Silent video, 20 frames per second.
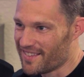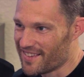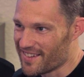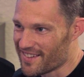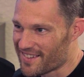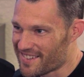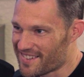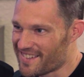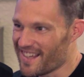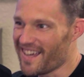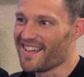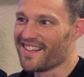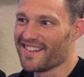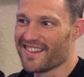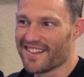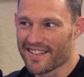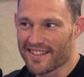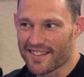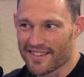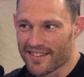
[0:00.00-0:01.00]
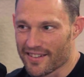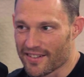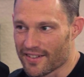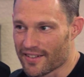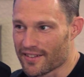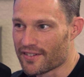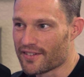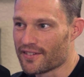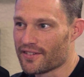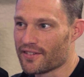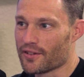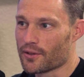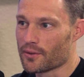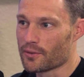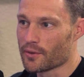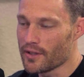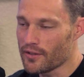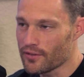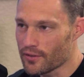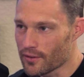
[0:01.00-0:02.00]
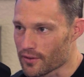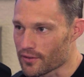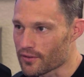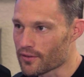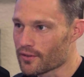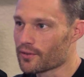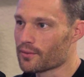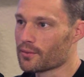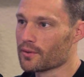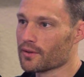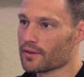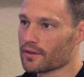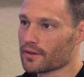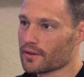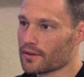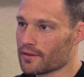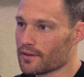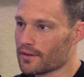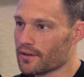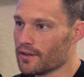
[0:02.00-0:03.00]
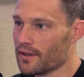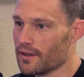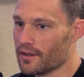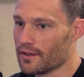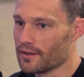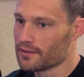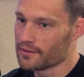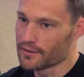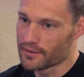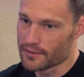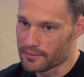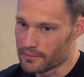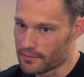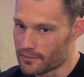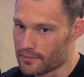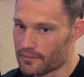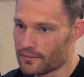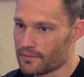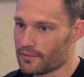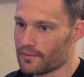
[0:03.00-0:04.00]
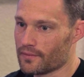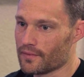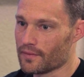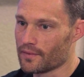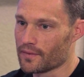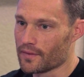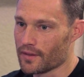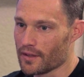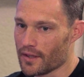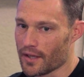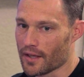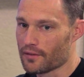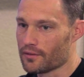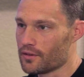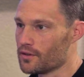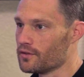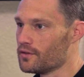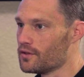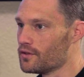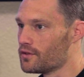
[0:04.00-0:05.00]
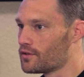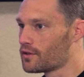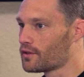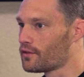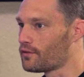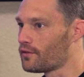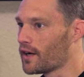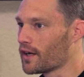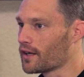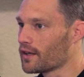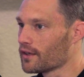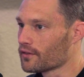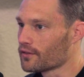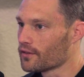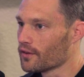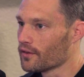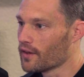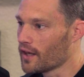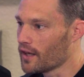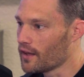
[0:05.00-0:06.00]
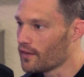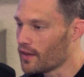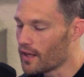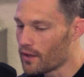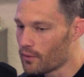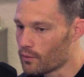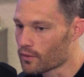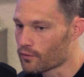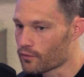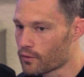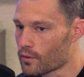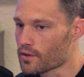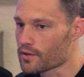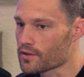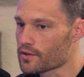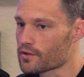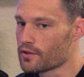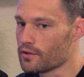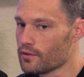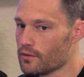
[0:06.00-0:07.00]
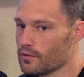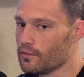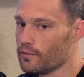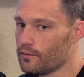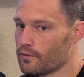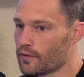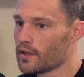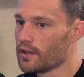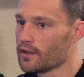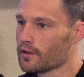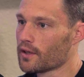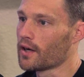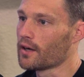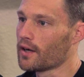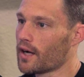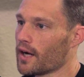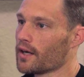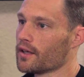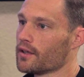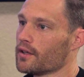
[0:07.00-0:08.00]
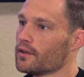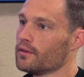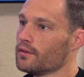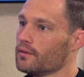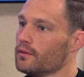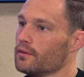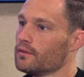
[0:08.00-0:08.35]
state. Like their resources were desertifying. So they were forced to figure out how to